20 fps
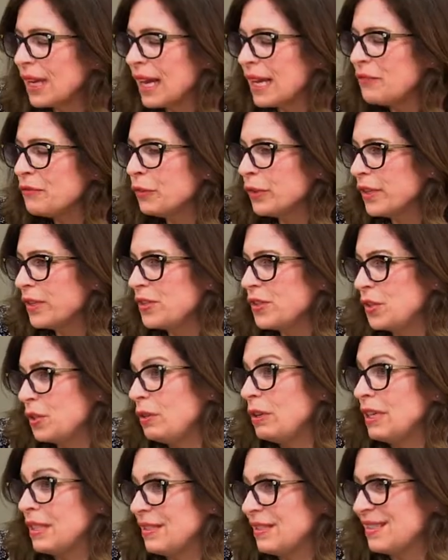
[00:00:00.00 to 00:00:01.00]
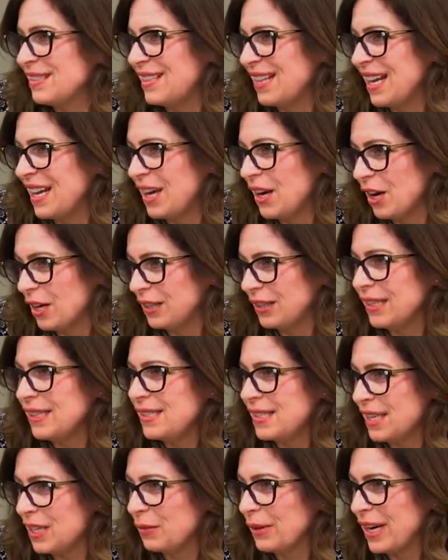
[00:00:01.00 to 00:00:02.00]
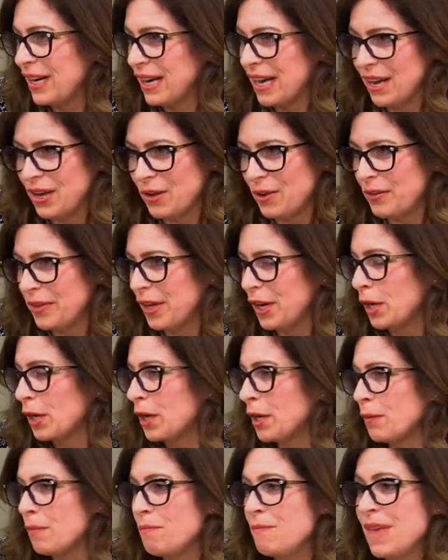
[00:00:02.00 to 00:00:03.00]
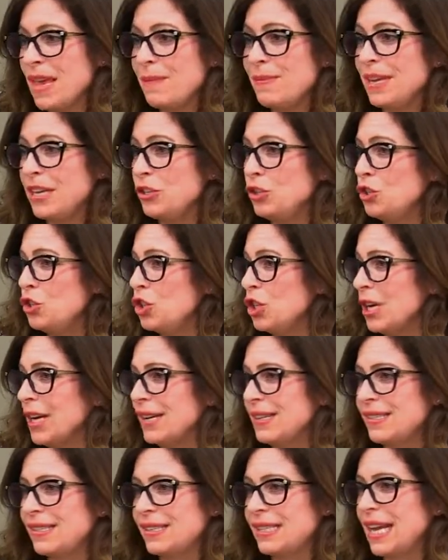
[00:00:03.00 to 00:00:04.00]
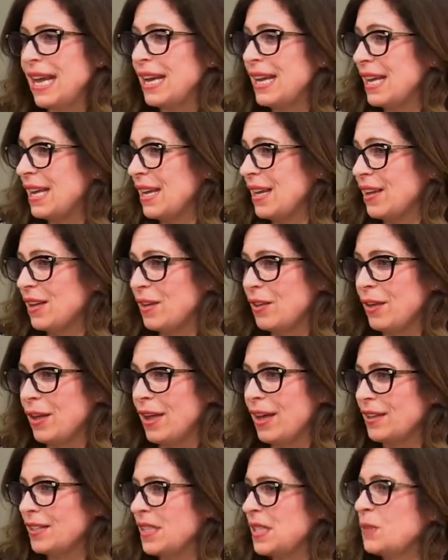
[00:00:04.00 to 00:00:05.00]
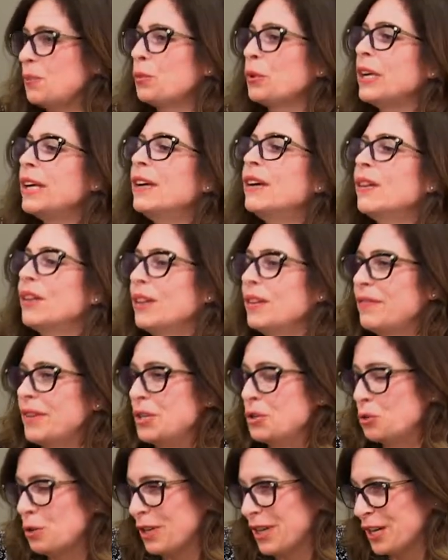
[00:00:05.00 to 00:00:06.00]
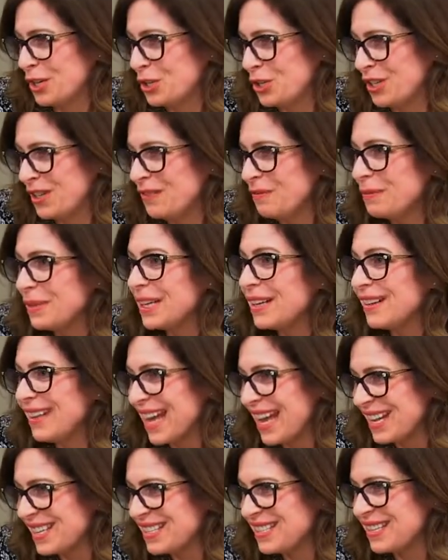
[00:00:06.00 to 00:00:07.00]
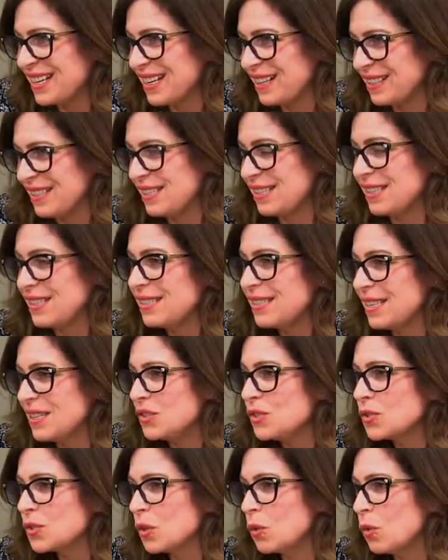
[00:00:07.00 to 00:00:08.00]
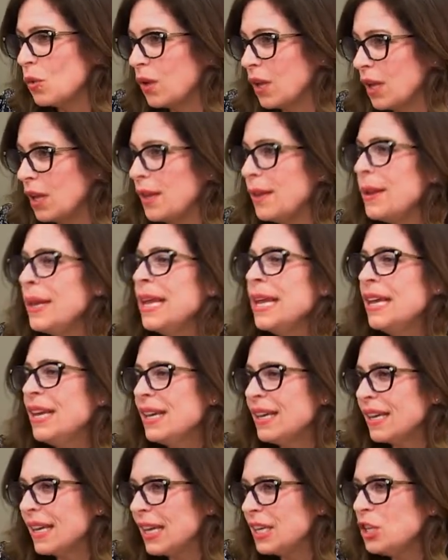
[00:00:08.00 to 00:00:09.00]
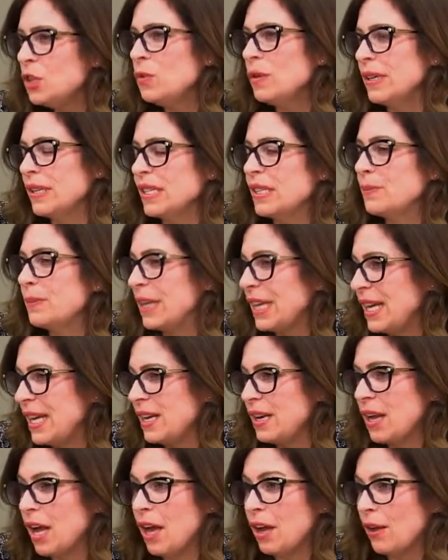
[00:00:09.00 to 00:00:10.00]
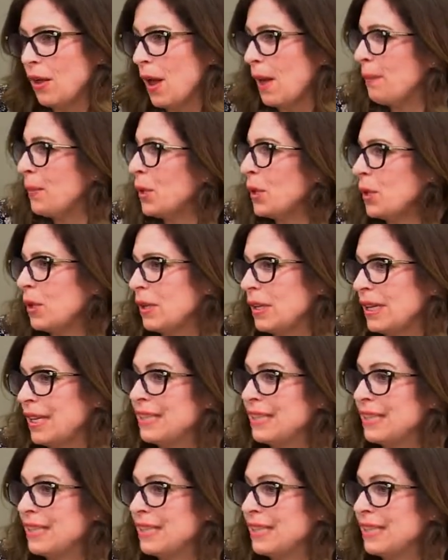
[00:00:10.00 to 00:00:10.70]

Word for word: And for the students that are listening right now that are maybe just getting a sprinkle of introduction of blood gas analysis in school. Can you explain a couple